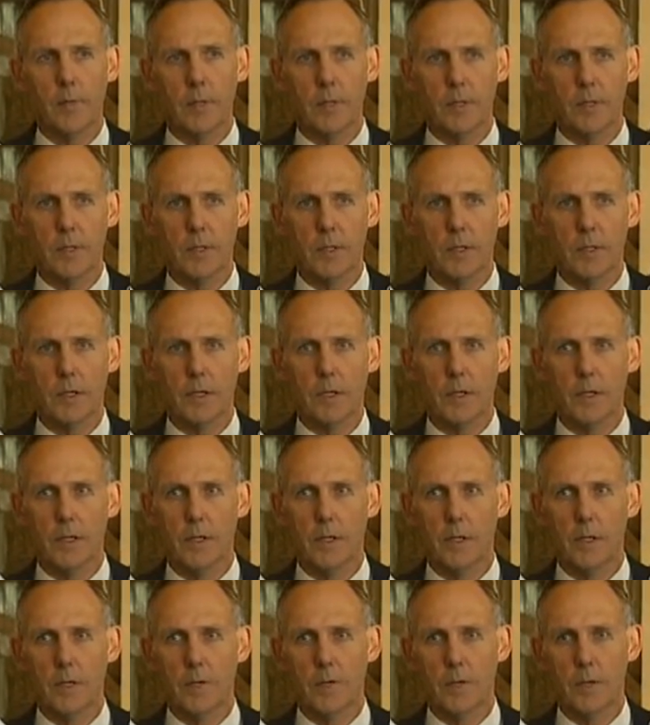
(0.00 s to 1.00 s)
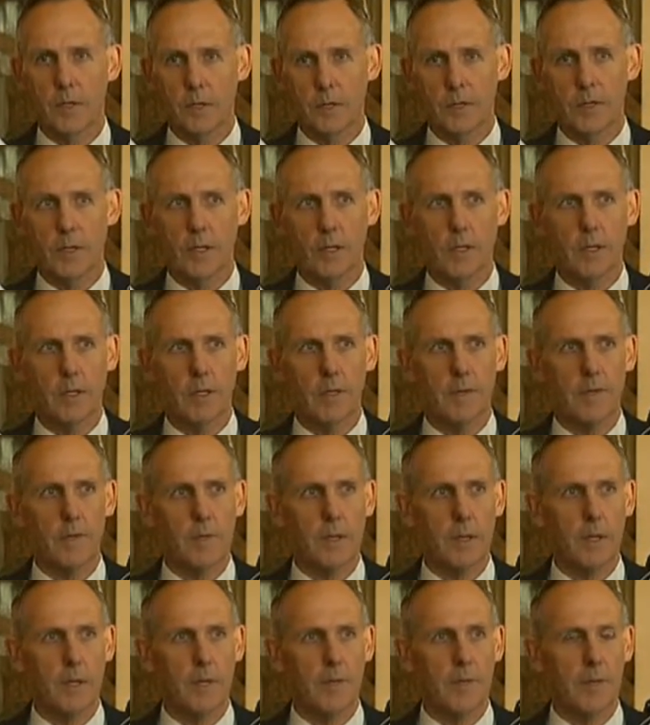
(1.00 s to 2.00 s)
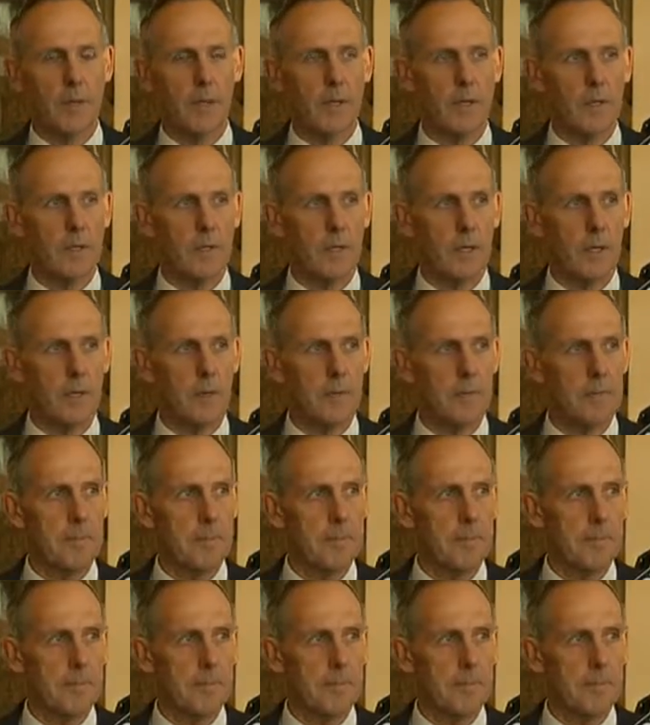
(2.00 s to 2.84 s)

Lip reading: personnel who've lost their lives in Afghanistan.